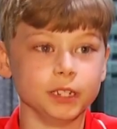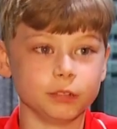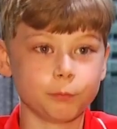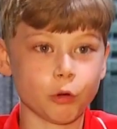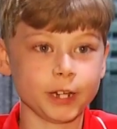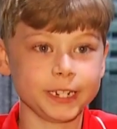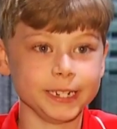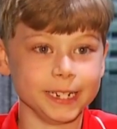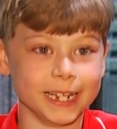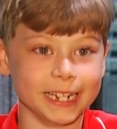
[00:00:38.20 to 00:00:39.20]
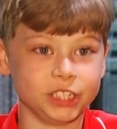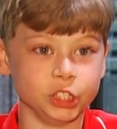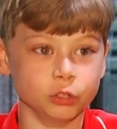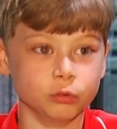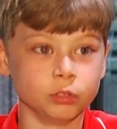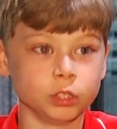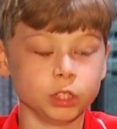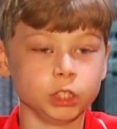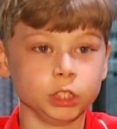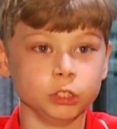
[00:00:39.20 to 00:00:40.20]
is pointing it at you,
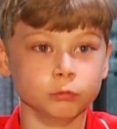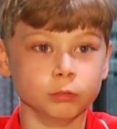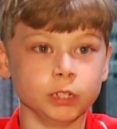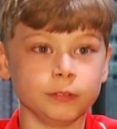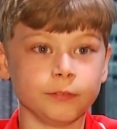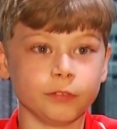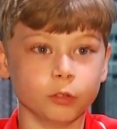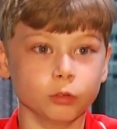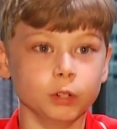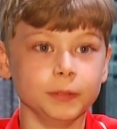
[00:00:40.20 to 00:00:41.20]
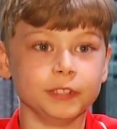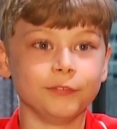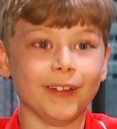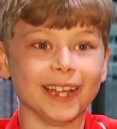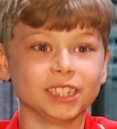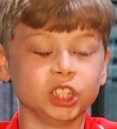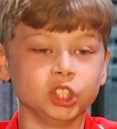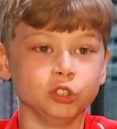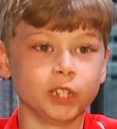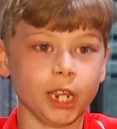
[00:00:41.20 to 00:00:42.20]
you leave the room as fast as
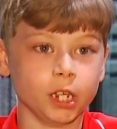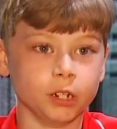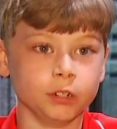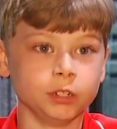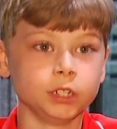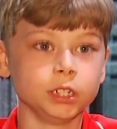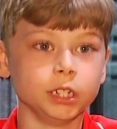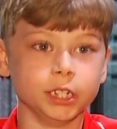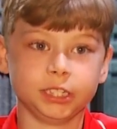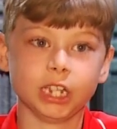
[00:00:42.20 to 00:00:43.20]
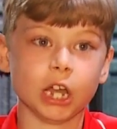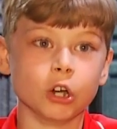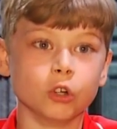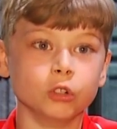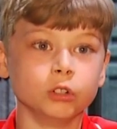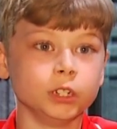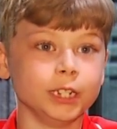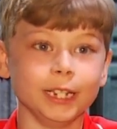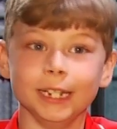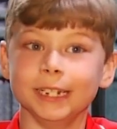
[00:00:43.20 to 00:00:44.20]
you can and tell
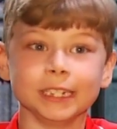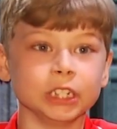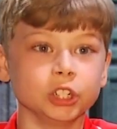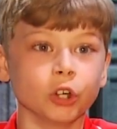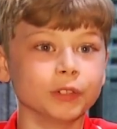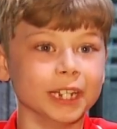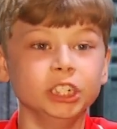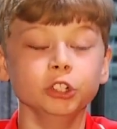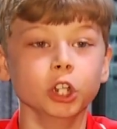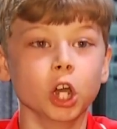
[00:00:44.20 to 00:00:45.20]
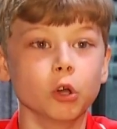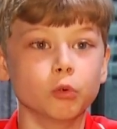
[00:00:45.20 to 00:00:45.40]
any adult that you know.